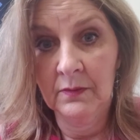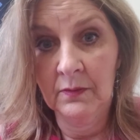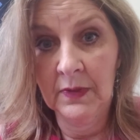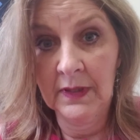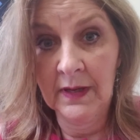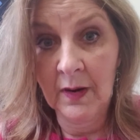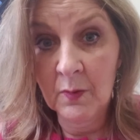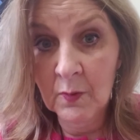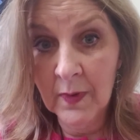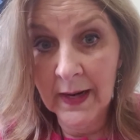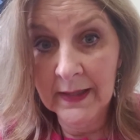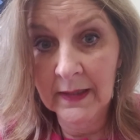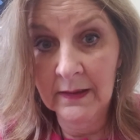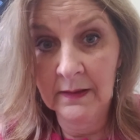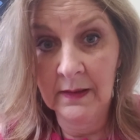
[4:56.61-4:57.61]
without
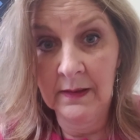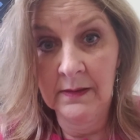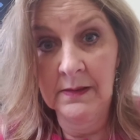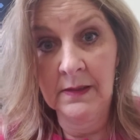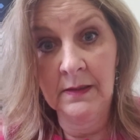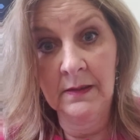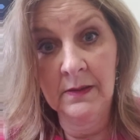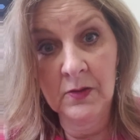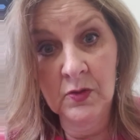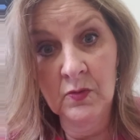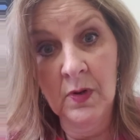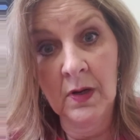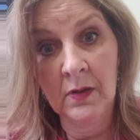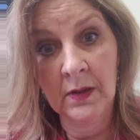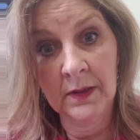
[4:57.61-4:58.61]
recognizing the
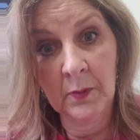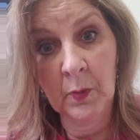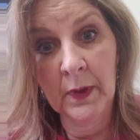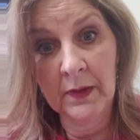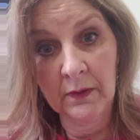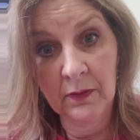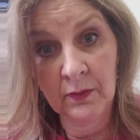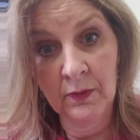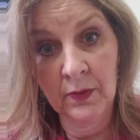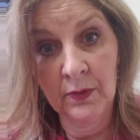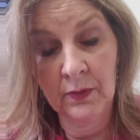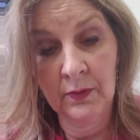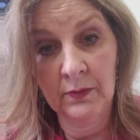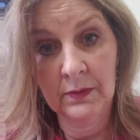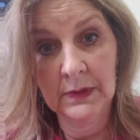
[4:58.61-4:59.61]
struggle it went
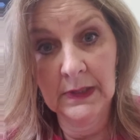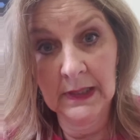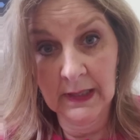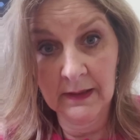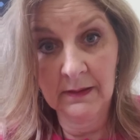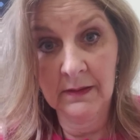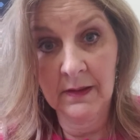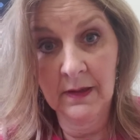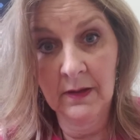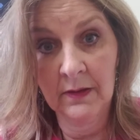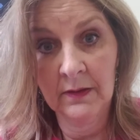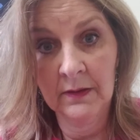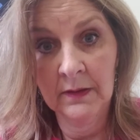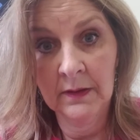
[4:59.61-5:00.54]
through to get there.